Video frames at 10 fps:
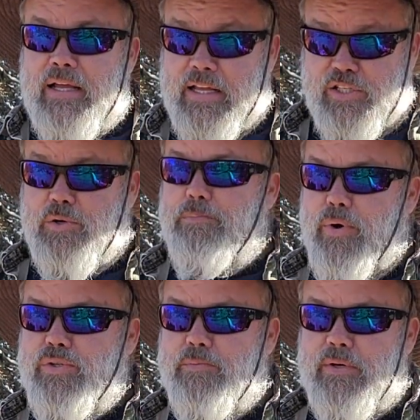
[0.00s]
It's
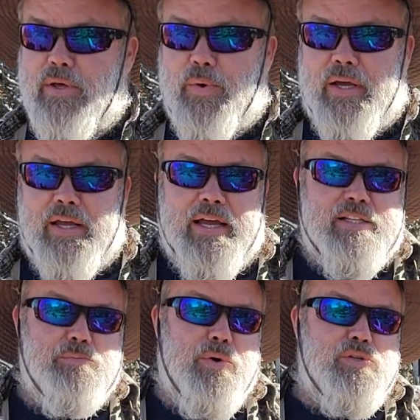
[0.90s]
supposed to be that way. It's
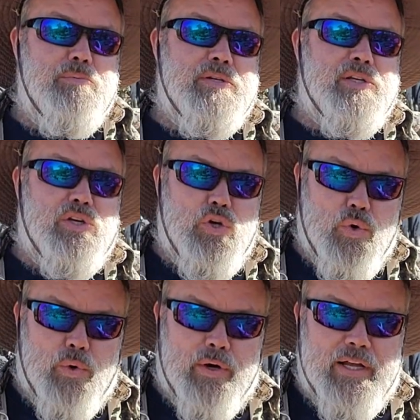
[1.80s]
supposed to be
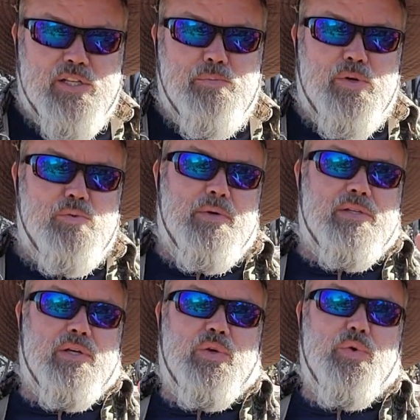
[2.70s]
secure. It's supposed to be a
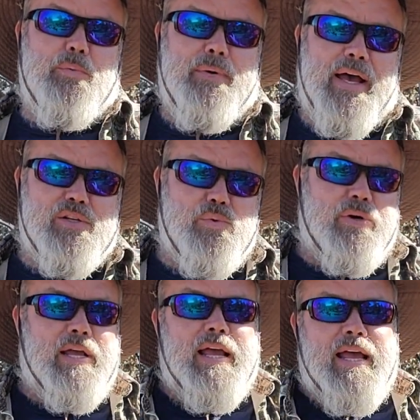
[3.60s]
secure password.
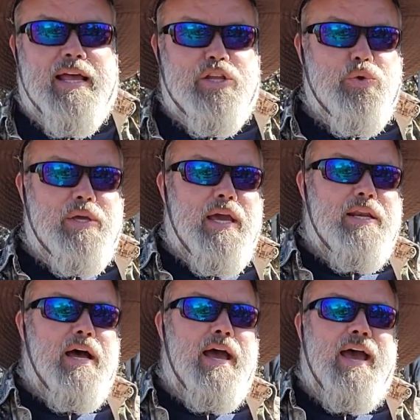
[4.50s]
You
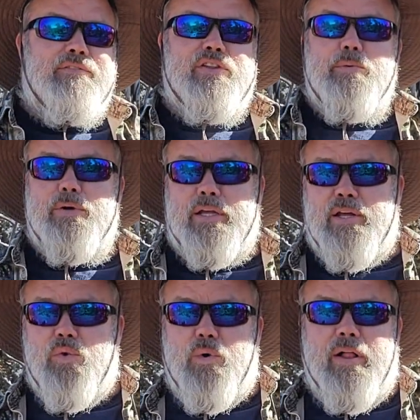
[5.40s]
cannot have liberty
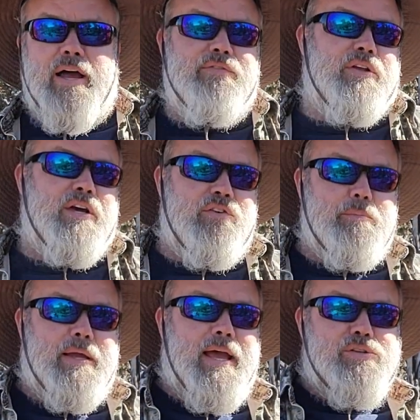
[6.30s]
while having the
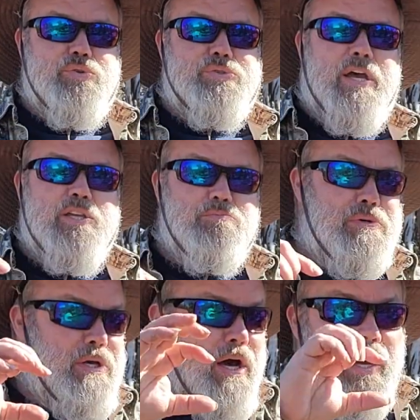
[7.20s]
government exercise
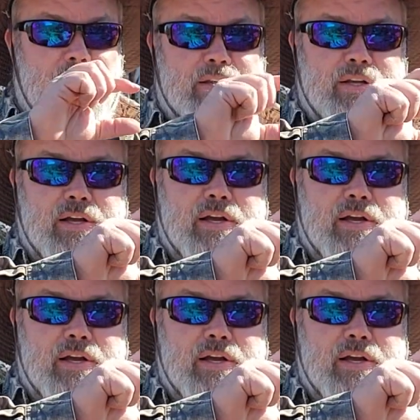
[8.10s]
beyond,